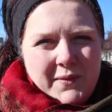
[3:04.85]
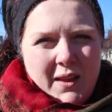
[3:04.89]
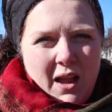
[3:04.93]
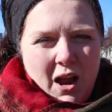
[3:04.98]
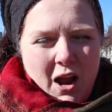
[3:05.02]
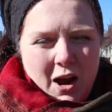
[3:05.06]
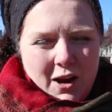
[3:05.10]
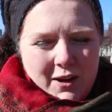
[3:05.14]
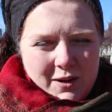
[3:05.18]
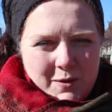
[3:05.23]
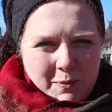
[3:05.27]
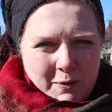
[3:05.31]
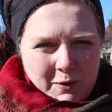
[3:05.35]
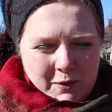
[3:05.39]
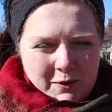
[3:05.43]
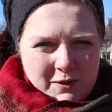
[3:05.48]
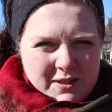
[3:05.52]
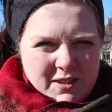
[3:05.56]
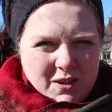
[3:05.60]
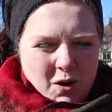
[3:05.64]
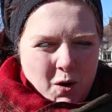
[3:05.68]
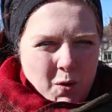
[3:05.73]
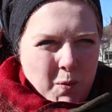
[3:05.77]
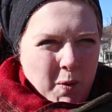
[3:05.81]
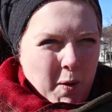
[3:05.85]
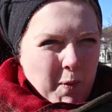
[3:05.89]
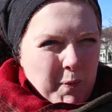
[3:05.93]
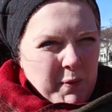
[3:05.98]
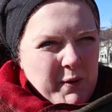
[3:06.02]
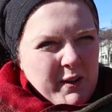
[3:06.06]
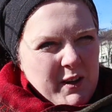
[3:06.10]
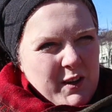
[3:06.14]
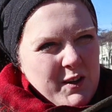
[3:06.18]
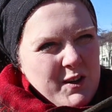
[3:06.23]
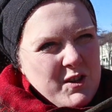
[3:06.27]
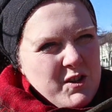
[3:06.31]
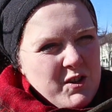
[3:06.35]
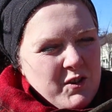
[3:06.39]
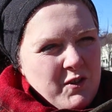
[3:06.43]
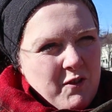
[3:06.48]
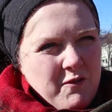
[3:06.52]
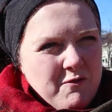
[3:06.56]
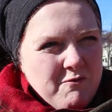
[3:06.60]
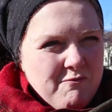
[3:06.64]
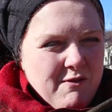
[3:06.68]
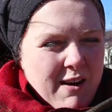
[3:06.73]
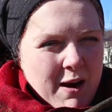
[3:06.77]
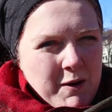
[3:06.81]
Hartlepool's got a population
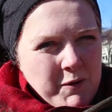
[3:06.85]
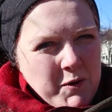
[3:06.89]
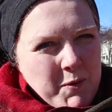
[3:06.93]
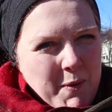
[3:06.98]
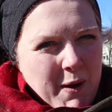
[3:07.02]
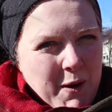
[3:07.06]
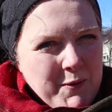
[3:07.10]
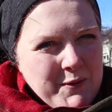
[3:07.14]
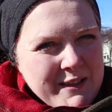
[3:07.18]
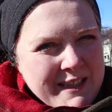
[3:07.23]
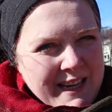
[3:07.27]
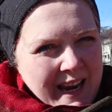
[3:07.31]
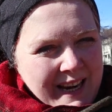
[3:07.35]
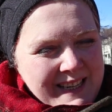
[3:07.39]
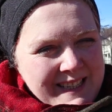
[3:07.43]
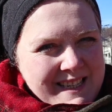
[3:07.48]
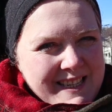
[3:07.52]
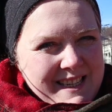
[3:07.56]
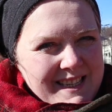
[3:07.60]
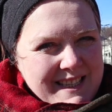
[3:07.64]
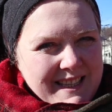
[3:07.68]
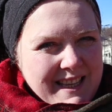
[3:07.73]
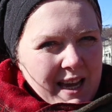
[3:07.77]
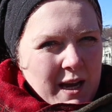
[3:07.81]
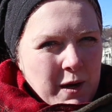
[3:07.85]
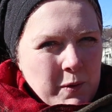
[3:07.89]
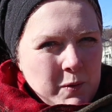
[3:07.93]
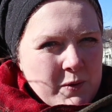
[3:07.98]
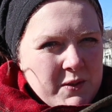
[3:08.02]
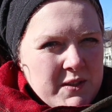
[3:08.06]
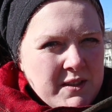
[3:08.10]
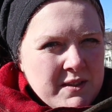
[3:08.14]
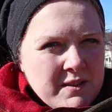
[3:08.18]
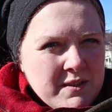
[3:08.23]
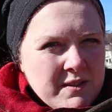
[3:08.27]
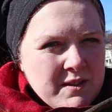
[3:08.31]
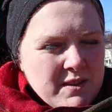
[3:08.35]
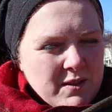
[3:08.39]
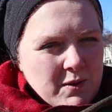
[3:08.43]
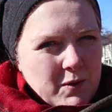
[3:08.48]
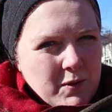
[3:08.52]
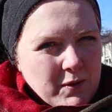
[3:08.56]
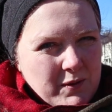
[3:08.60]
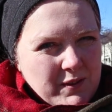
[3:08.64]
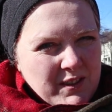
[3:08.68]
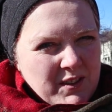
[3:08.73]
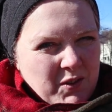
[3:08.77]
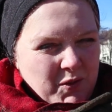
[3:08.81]
of around about 90,000,
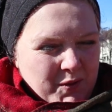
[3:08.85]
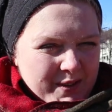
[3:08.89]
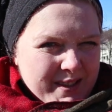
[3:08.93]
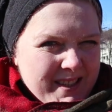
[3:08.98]
so you know,